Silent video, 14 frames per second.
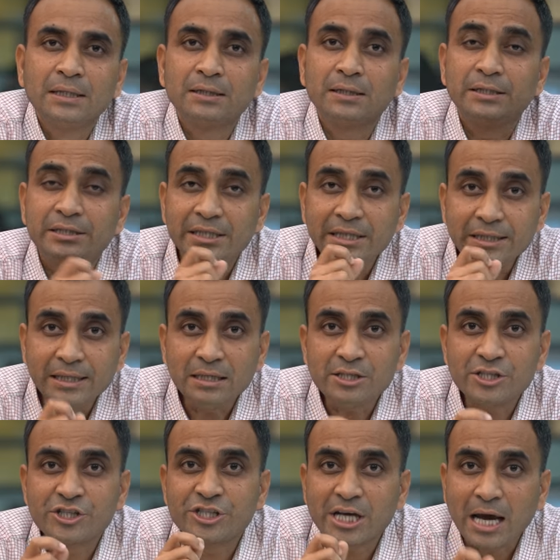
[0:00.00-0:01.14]
The details
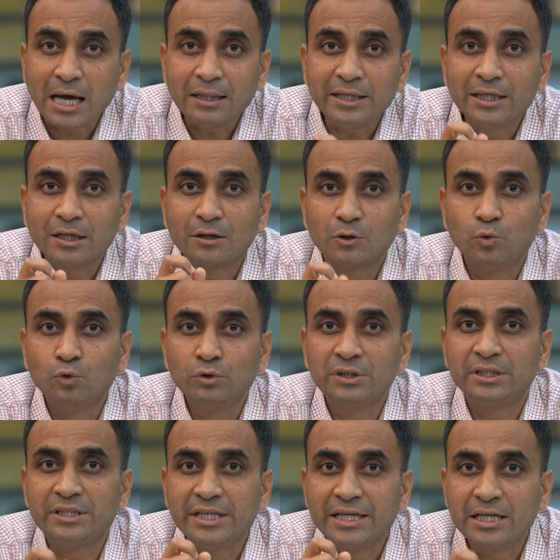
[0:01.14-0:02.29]
shall include the
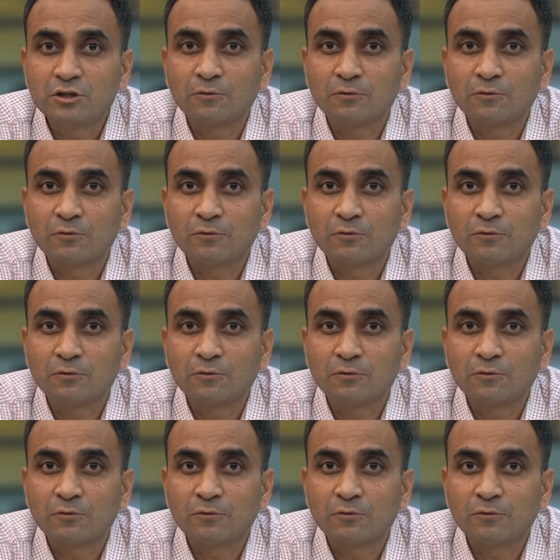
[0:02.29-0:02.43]
date